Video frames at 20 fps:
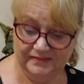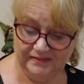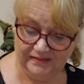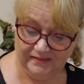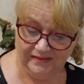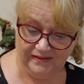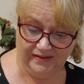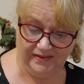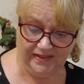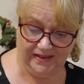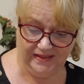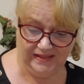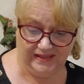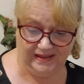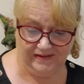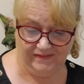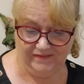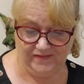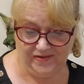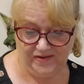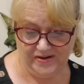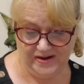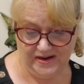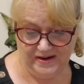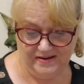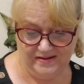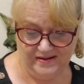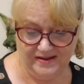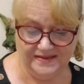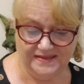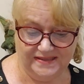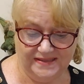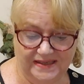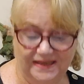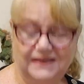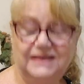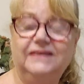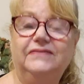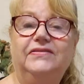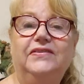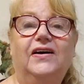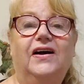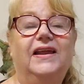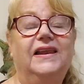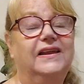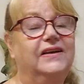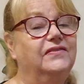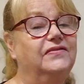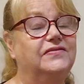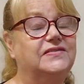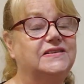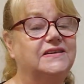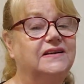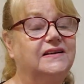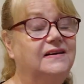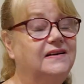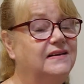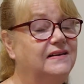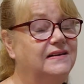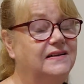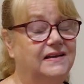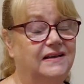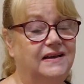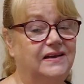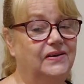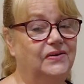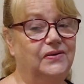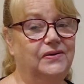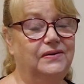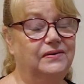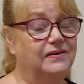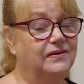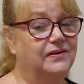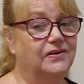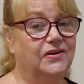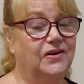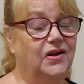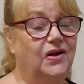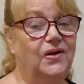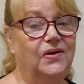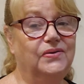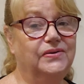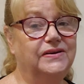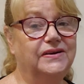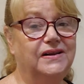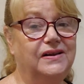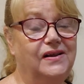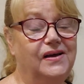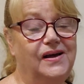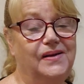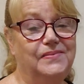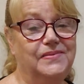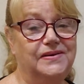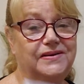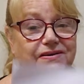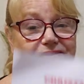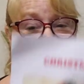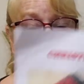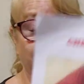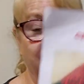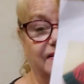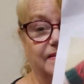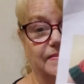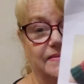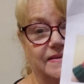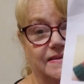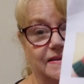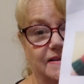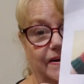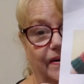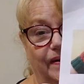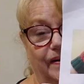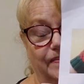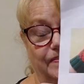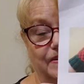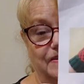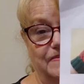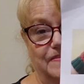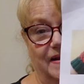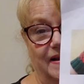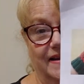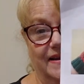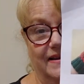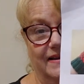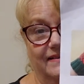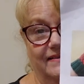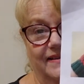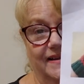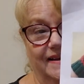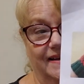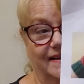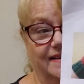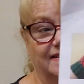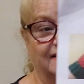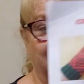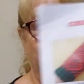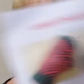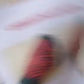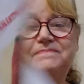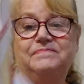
I think they're very nice. And if I lived in a colder climate at Christmas, I'd be making these.